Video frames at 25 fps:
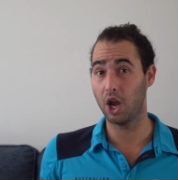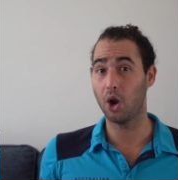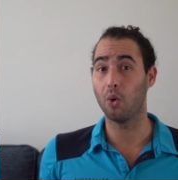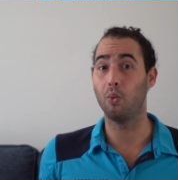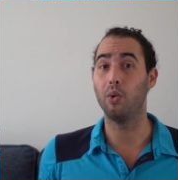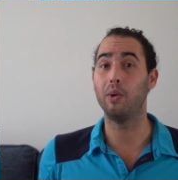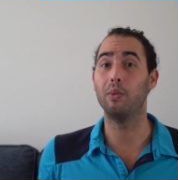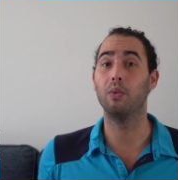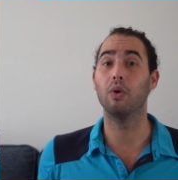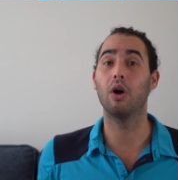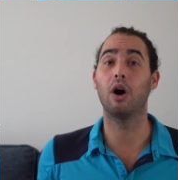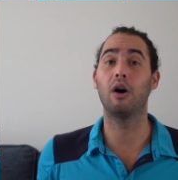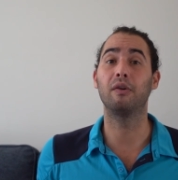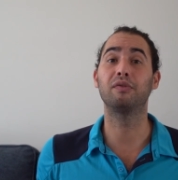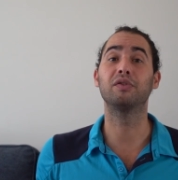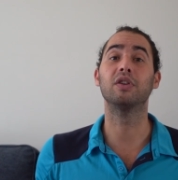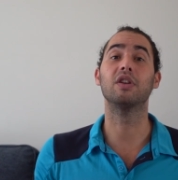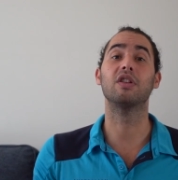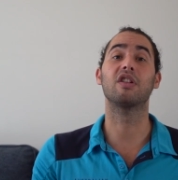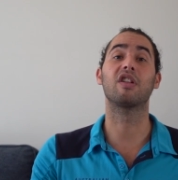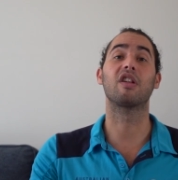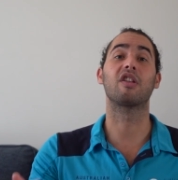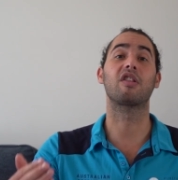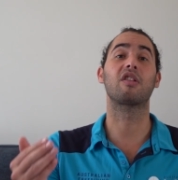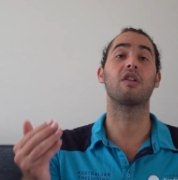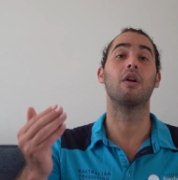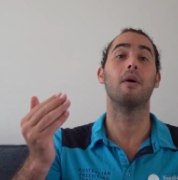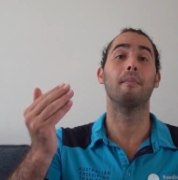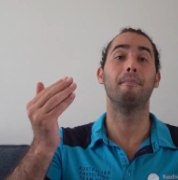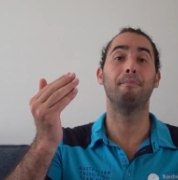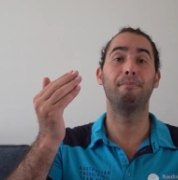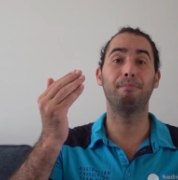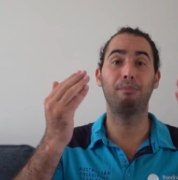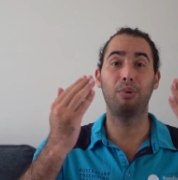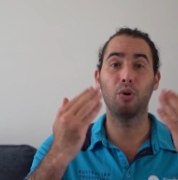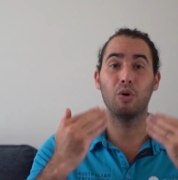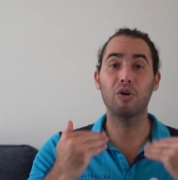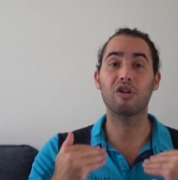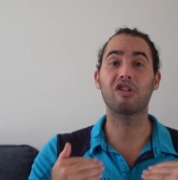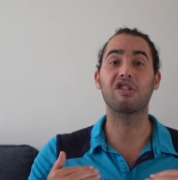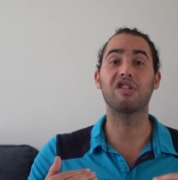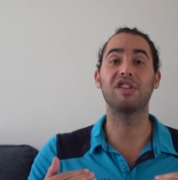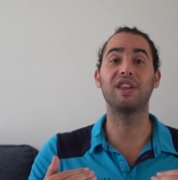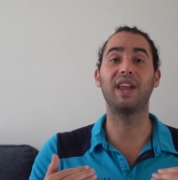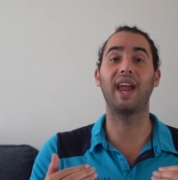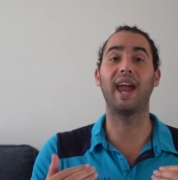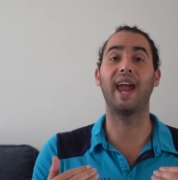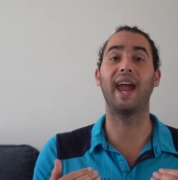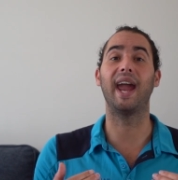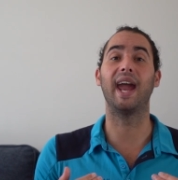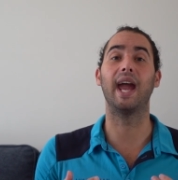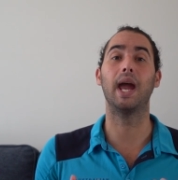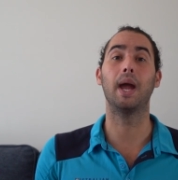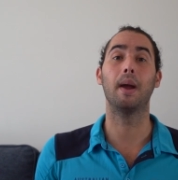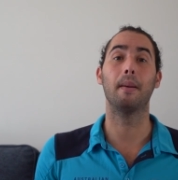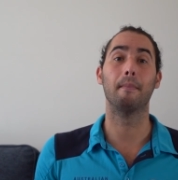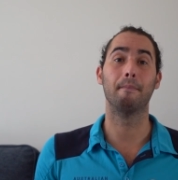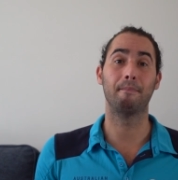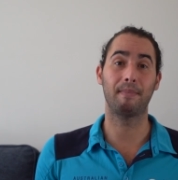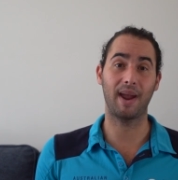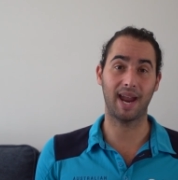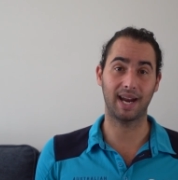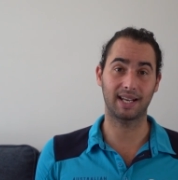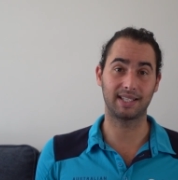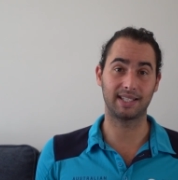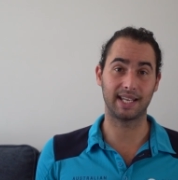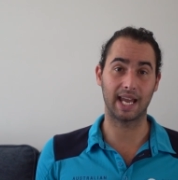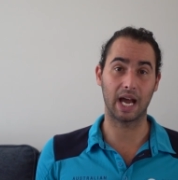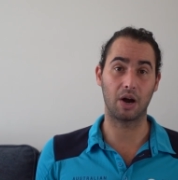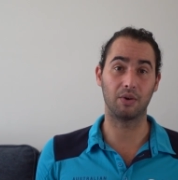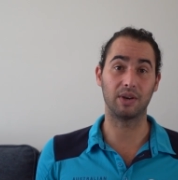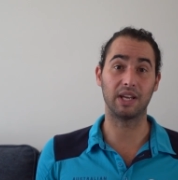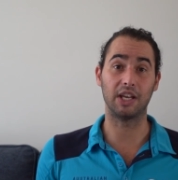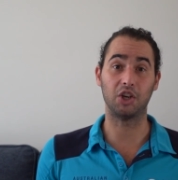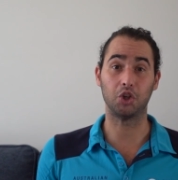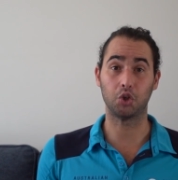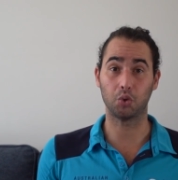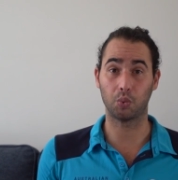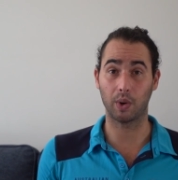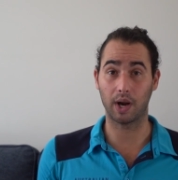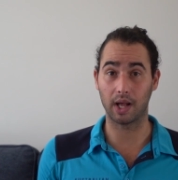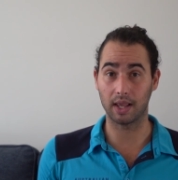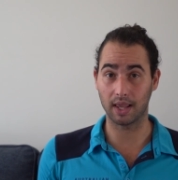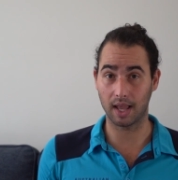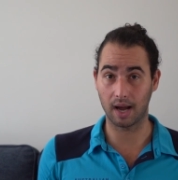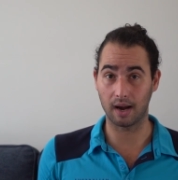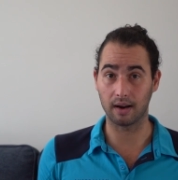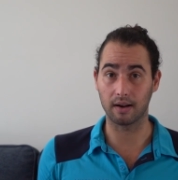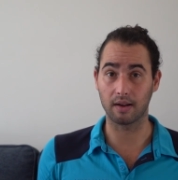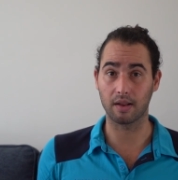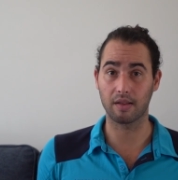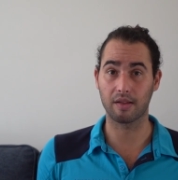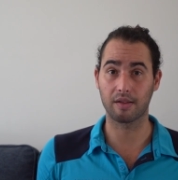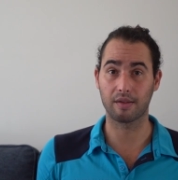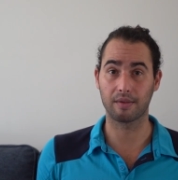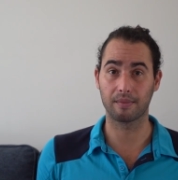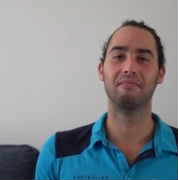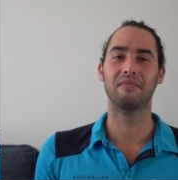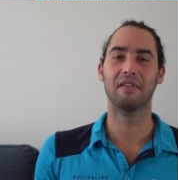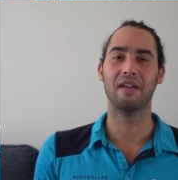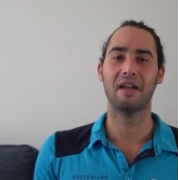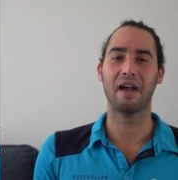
we will often just push the air back down into our lungs.